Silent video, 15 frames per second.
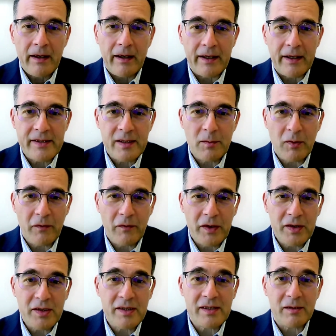
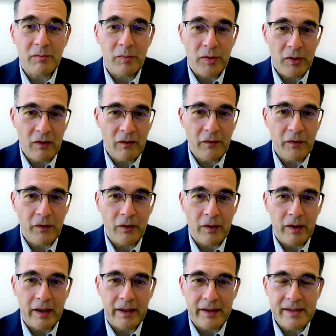Zebrafish is a
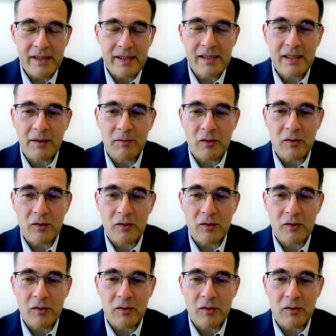beautiful system